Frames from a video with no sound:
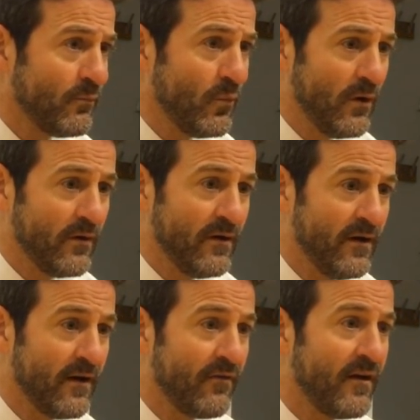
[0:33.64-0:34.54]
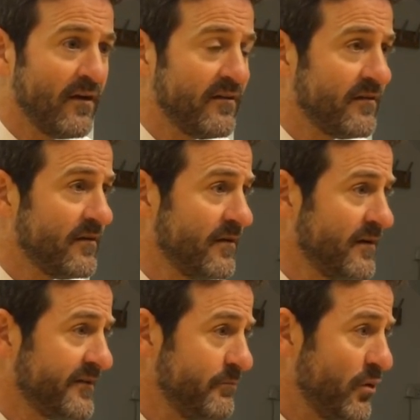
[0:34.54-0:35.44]
Well, I think
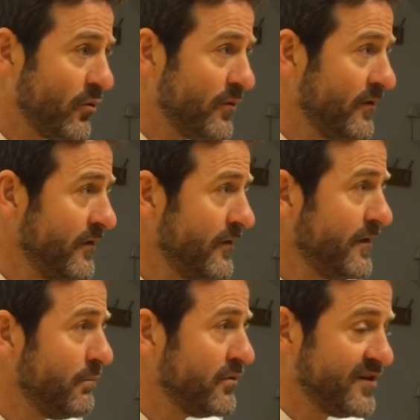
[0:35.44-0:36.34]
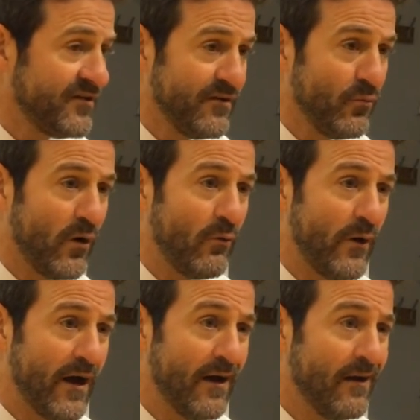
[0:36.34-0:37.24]
it's important, the position where
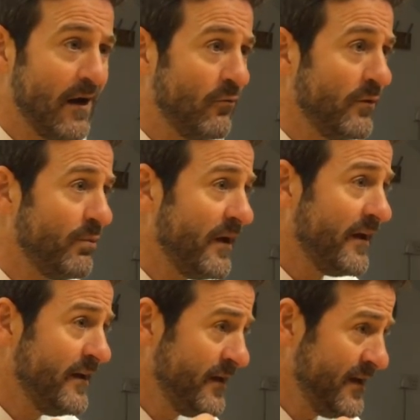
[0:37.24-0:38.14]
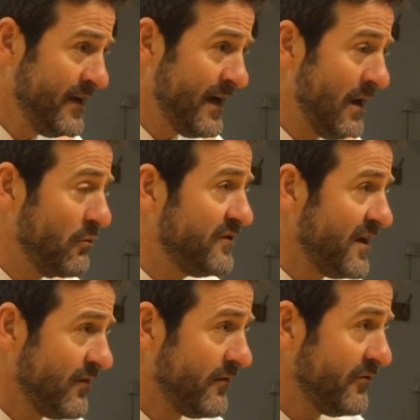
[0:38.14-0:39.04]
we are, how we play, how we
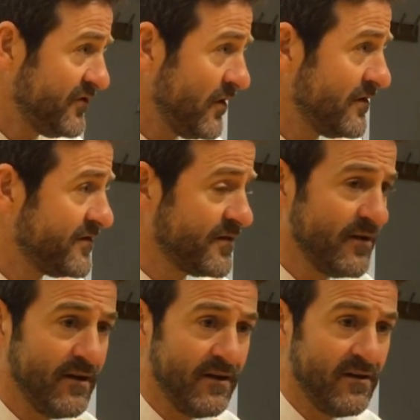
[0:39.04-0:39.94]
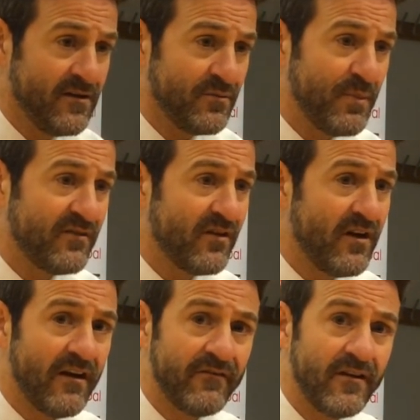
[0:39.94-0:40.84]
take the results,
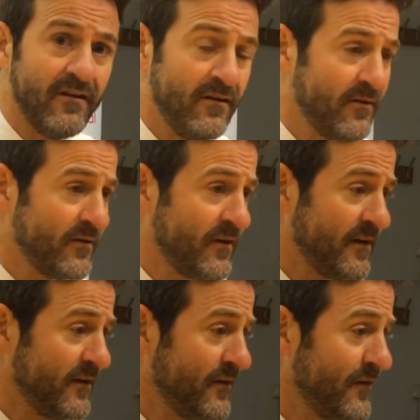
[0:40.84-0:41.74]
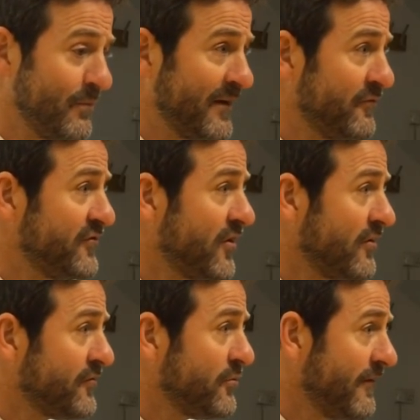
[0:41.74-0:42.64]
especially after the bad
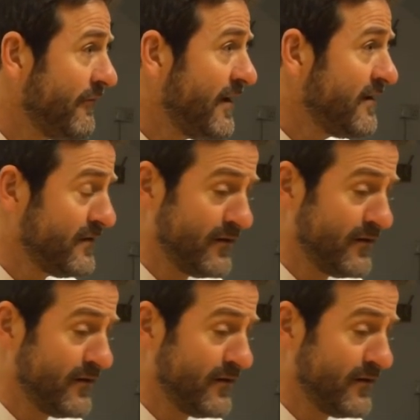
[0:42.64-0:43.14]
results we have had.